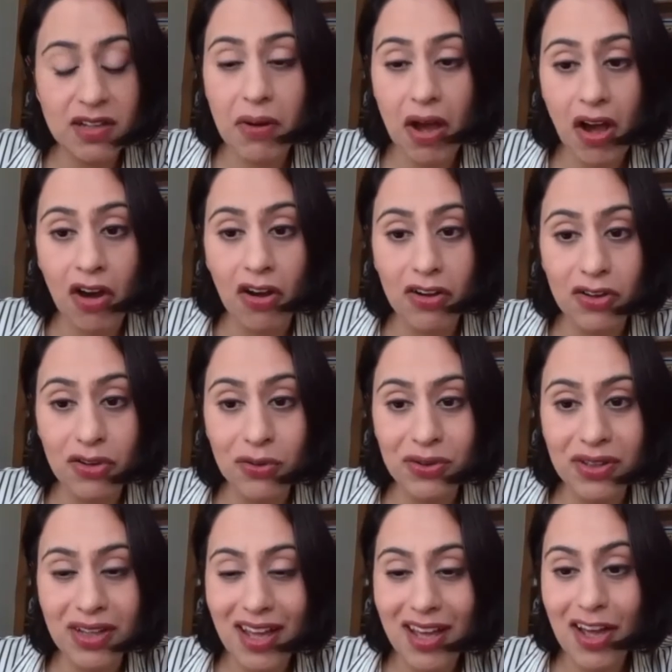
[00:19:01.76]
Mark, who
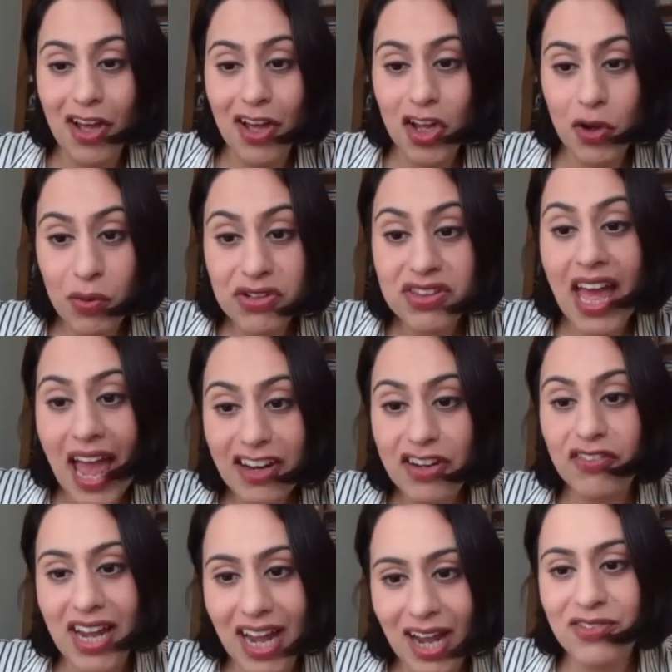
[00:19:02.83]
was the head
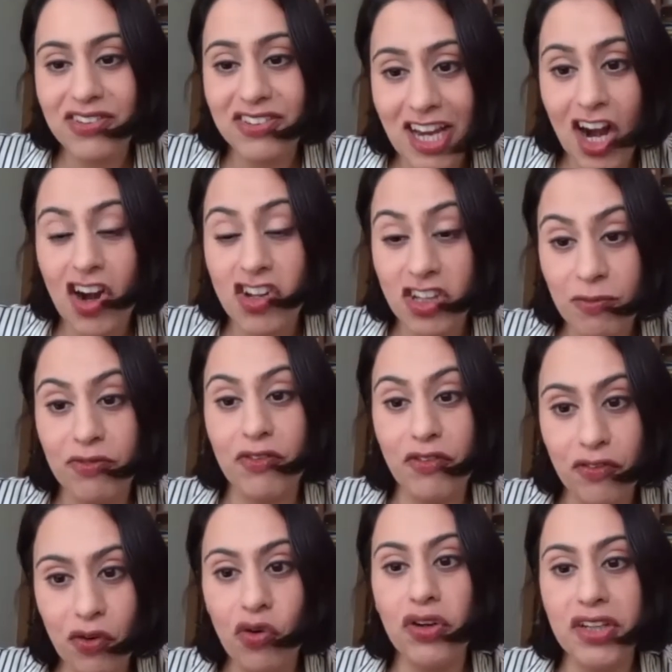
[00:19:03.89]
of counter-terrorism for
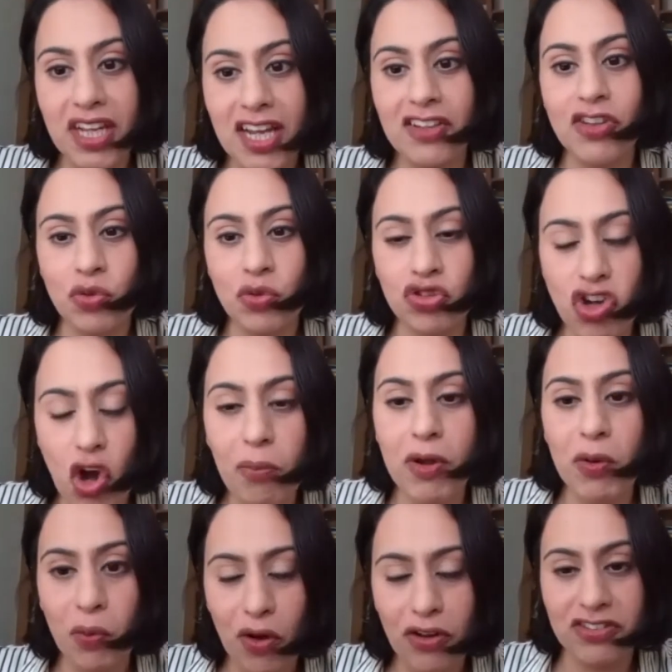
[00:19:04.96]
4 years, whose job
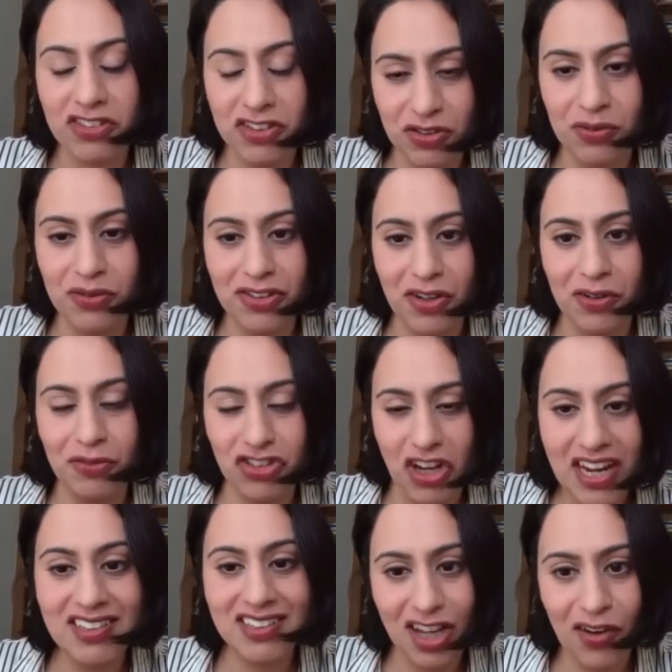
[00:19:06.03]
it was to,
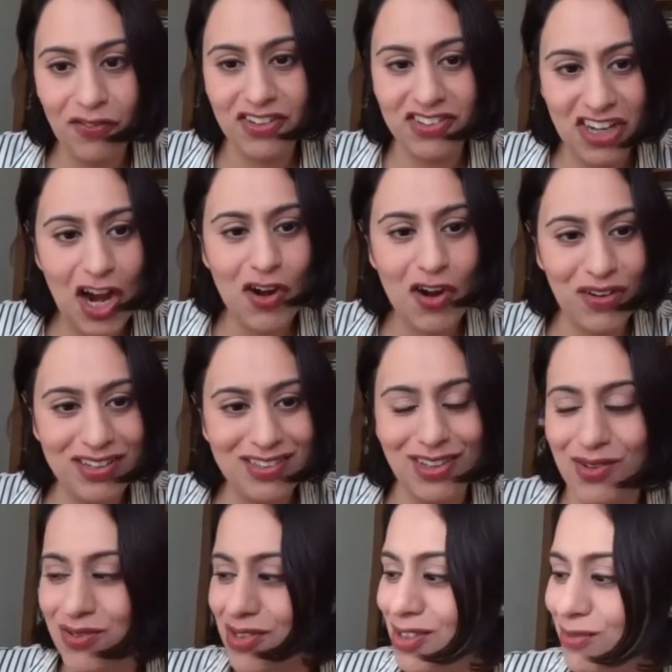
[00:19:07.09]
chase after terrorists,
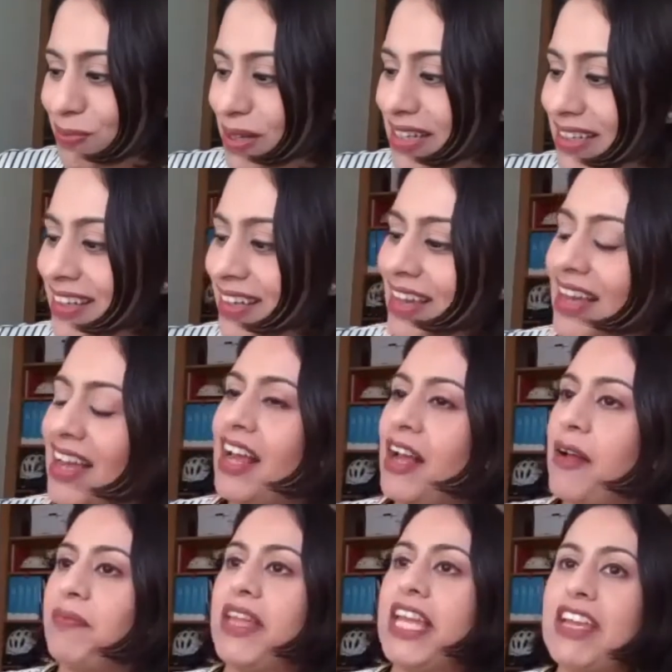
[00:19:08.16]
so to speak,
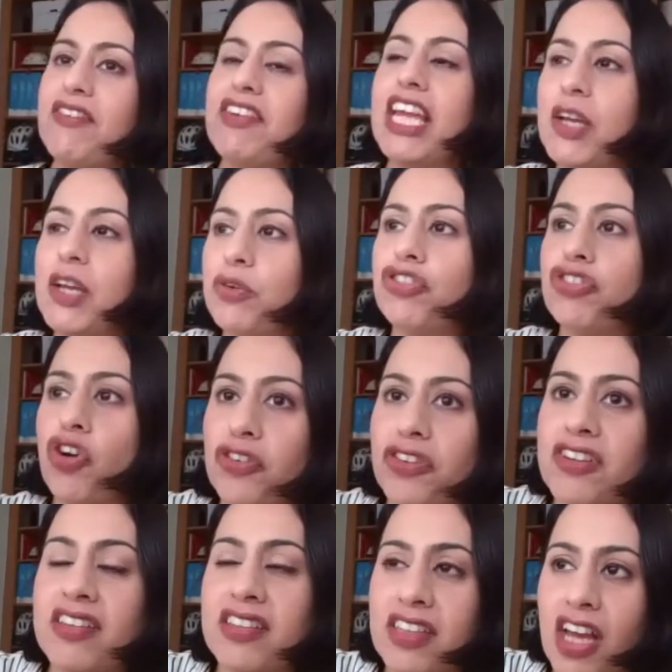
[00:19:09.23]
even he was shocked to
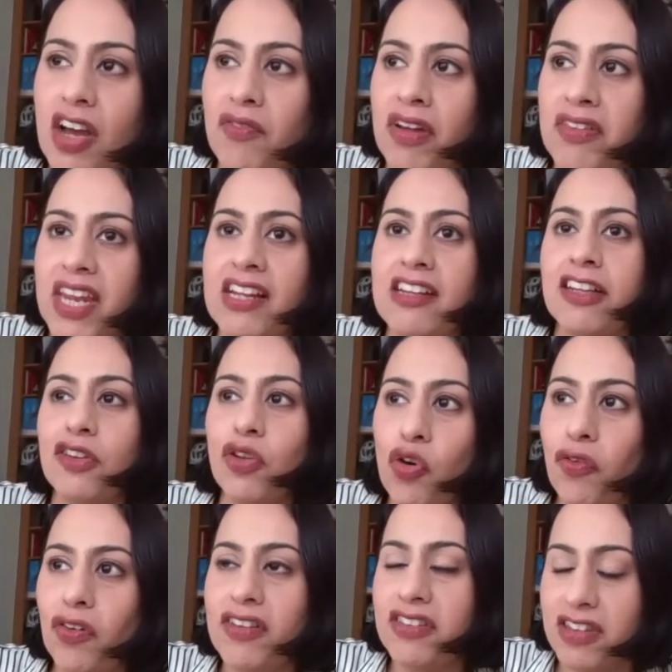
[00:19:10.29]
discover that it's
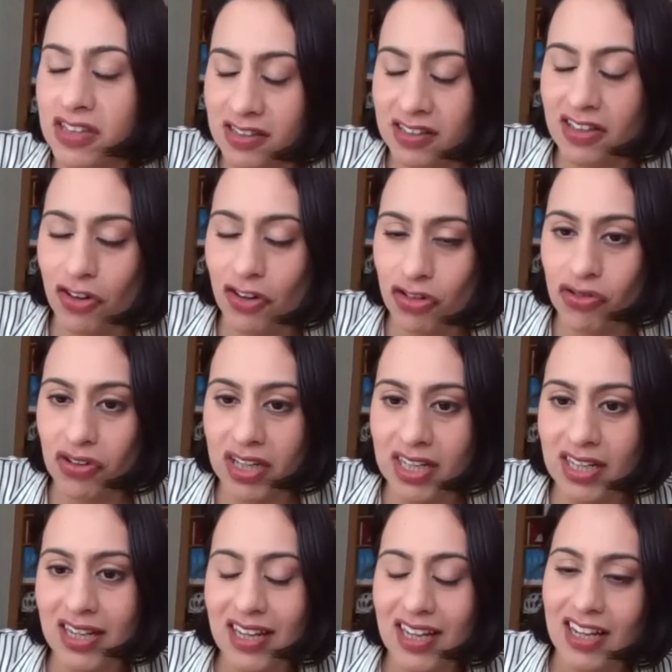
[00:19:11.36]
lawful in this country
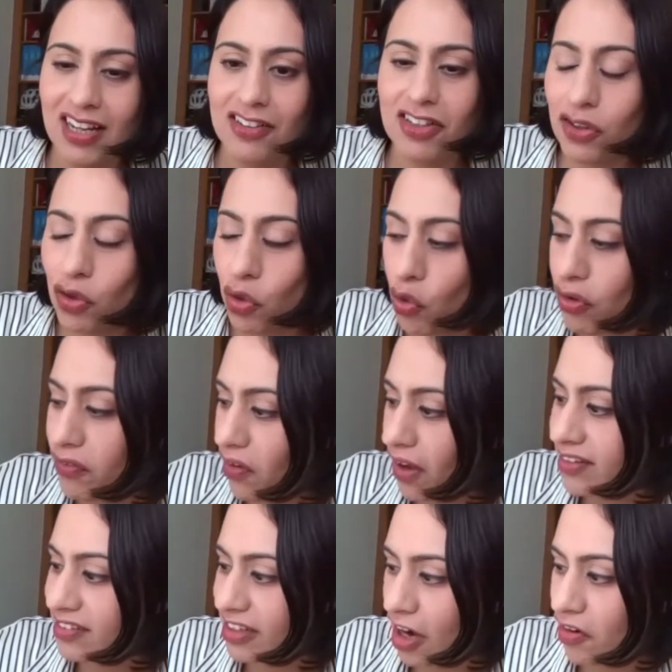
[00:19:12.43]
to glorify
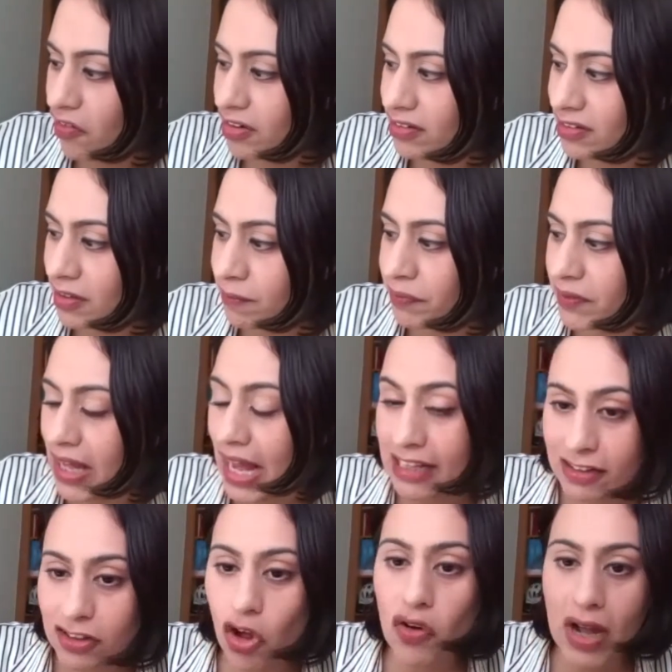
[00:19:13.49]
terrorism
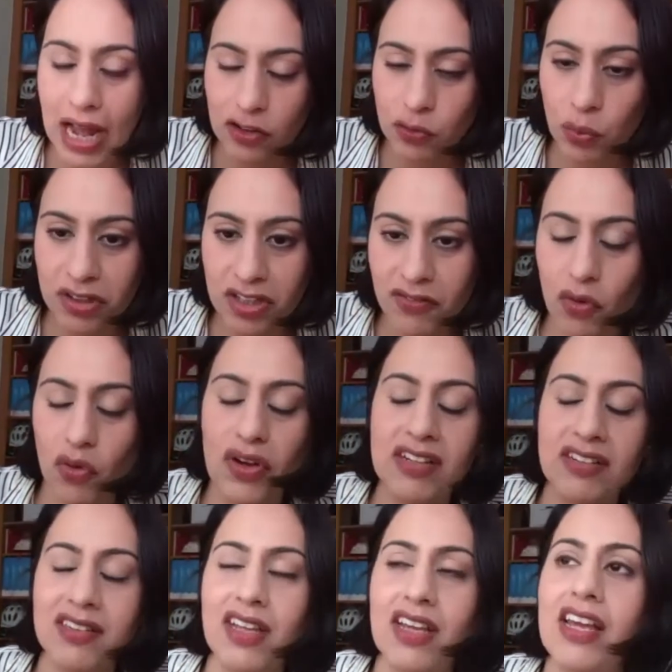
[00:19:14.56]
as long as one
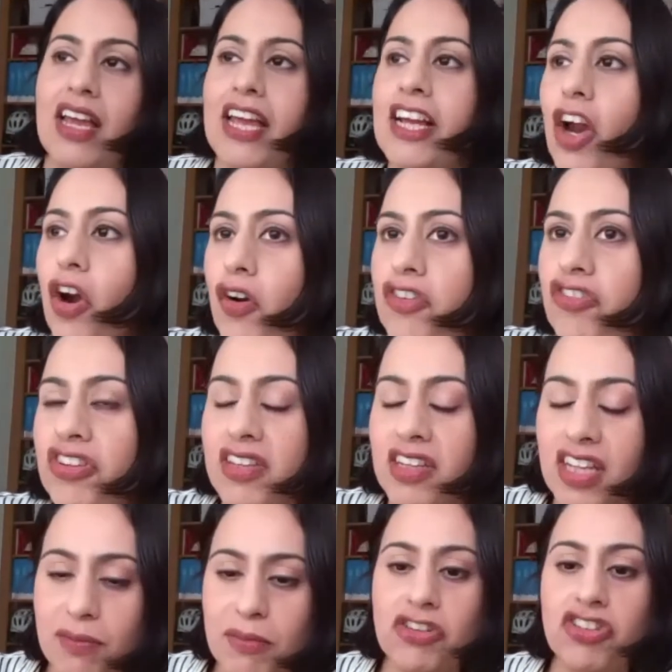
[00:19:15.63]
avoids encouraging the
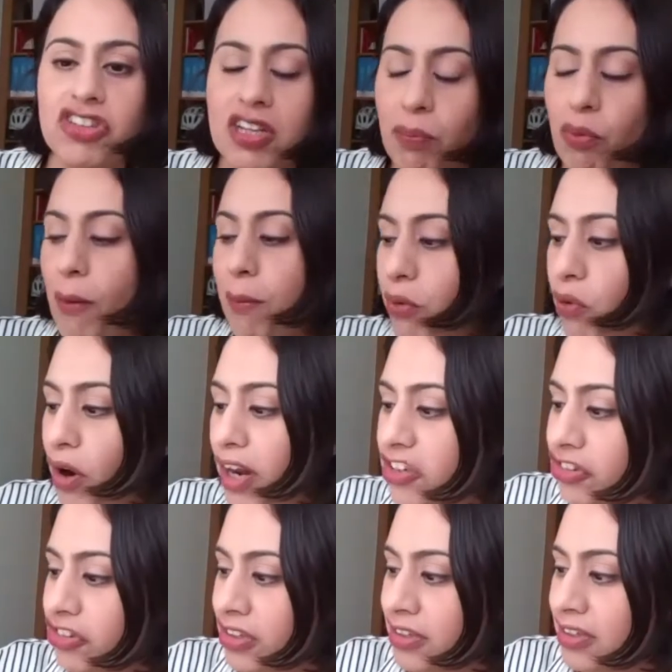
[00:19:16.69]
commission, the
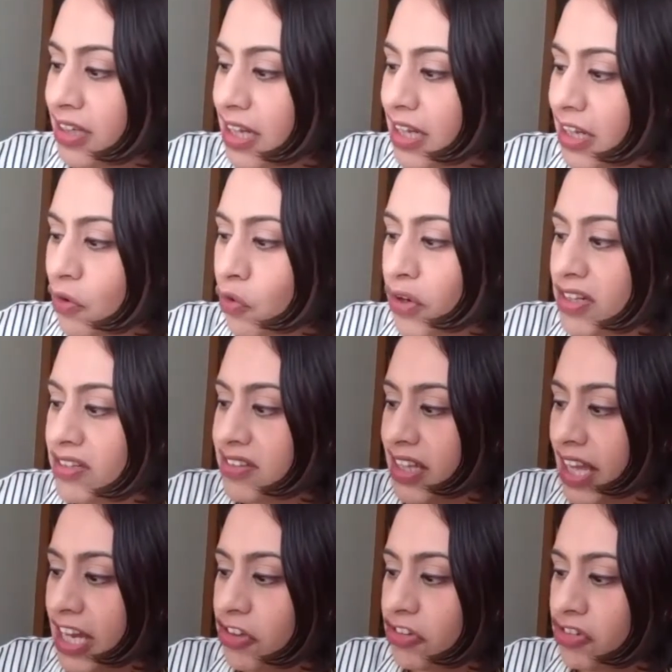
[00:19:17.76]
preparation or
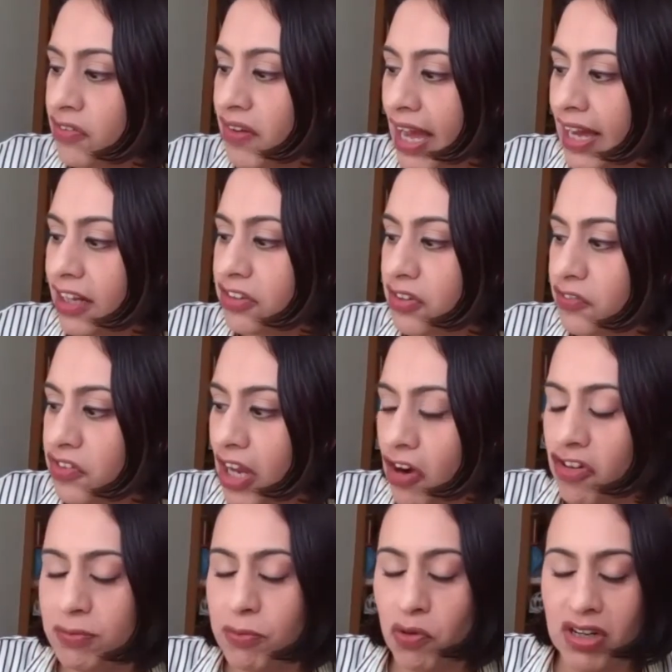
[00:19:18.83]
instigation of acts of
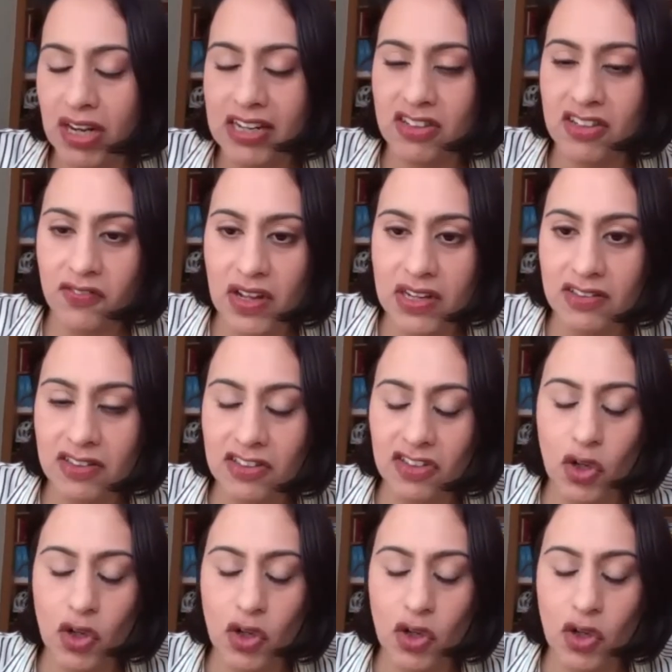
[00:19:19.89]
terrorism or related offences.